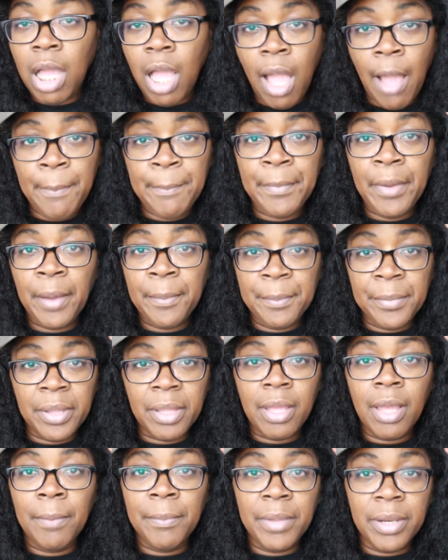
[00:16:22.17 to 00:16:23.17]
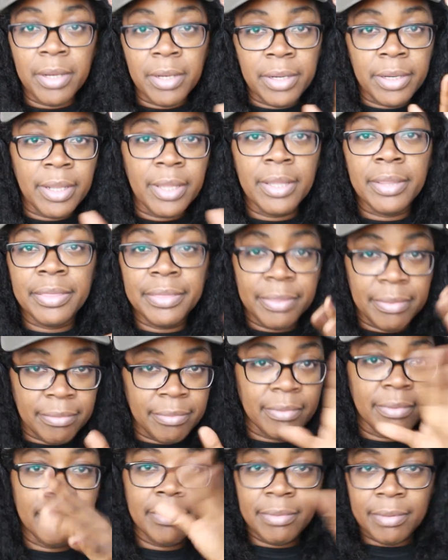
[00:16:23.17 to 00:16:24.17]
I'm in the debt
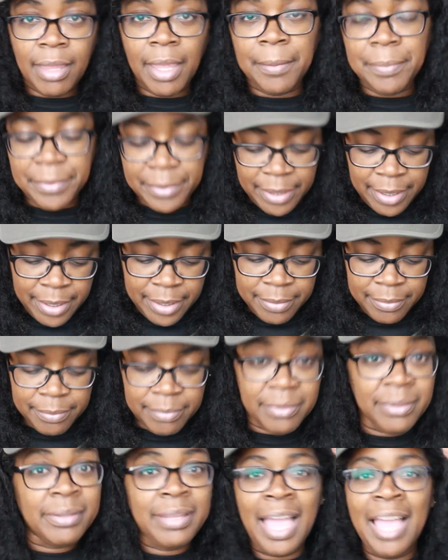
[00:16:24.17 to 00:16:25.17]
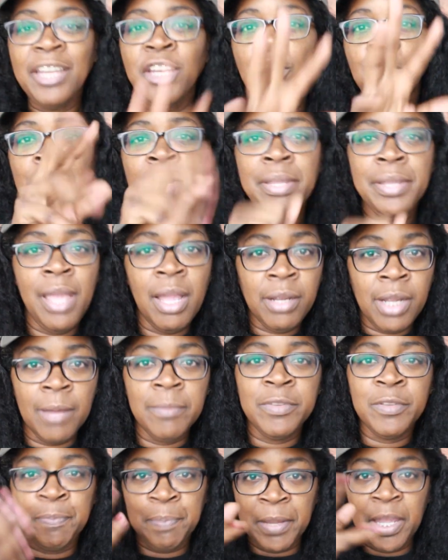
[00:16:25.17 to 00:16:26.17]
type of thing. That don't mean y'all
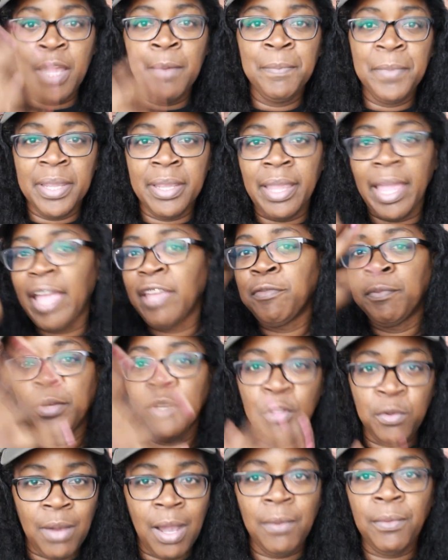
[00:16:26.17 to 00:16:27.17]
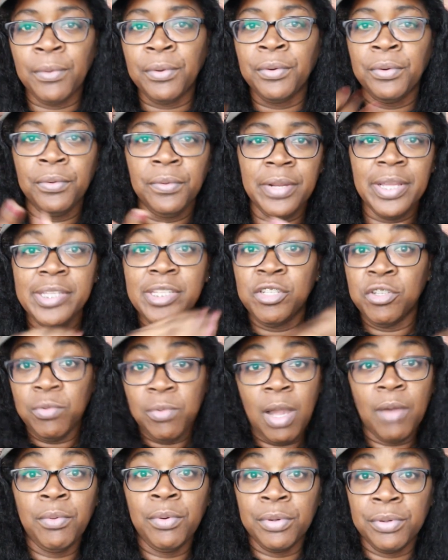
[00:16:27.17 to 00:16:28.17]
come spam me and ask me, do I want to do this and do
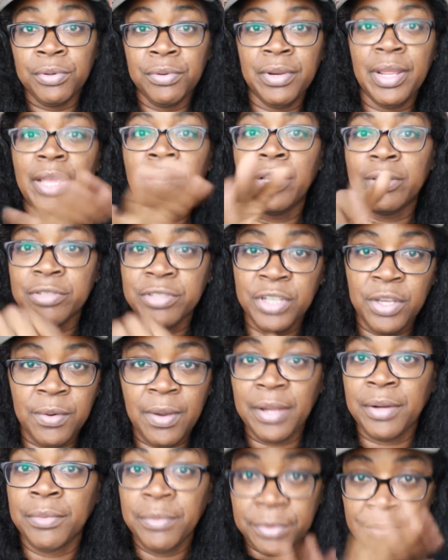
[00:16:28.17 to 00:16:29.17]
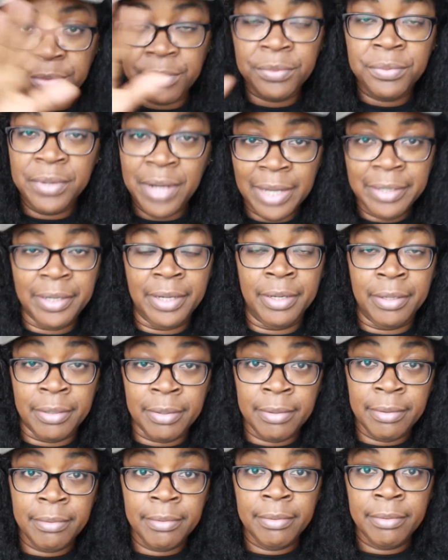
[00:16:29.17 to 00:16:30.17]
I want to do that, because no, I don't want to do nothing.
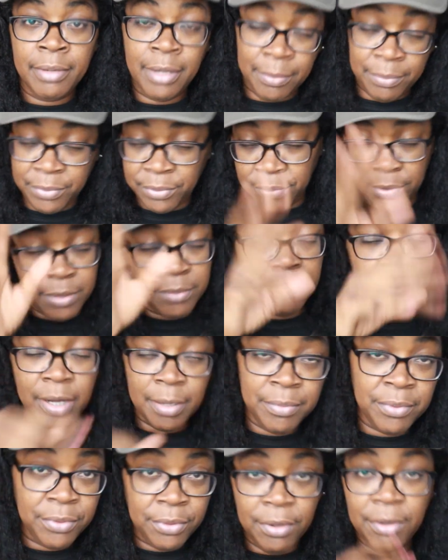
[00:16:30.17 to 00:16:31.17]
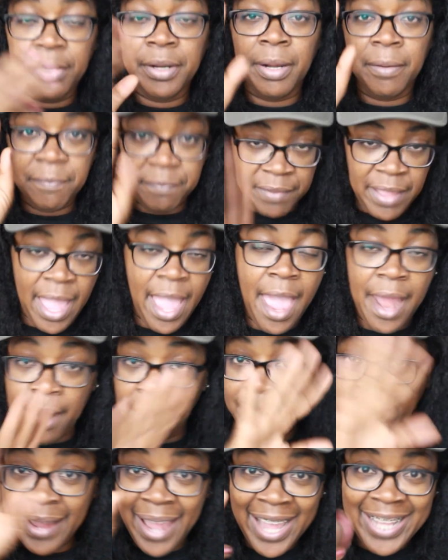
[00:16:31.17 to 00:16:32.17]
I'm doing what I'm doing and I'm fine.
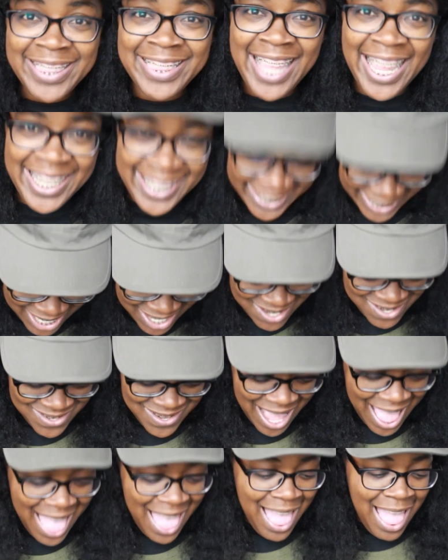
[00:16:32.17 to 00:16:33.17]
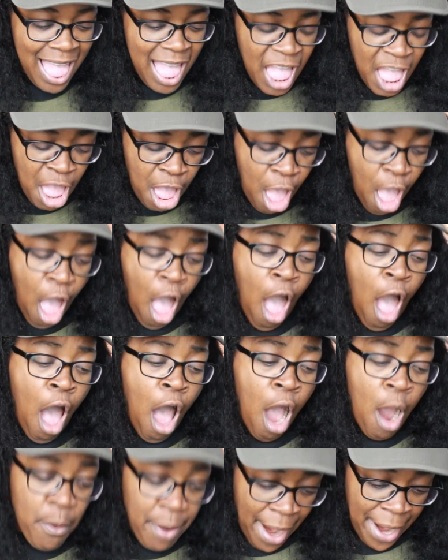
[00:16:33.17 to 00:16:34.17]
Okay, thank you.
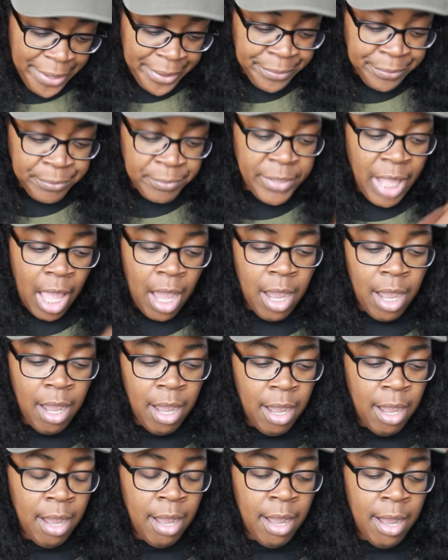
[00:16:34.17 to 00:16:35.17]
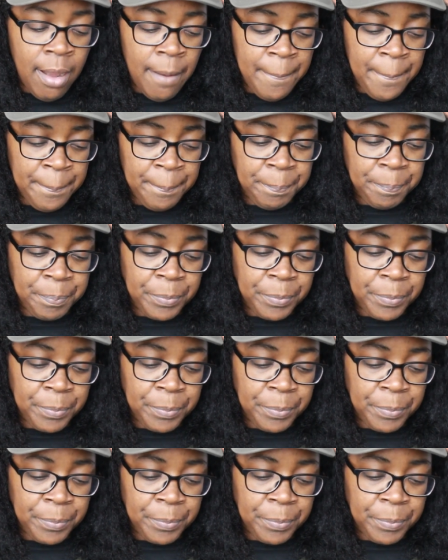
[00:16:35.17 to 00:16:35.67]
All right.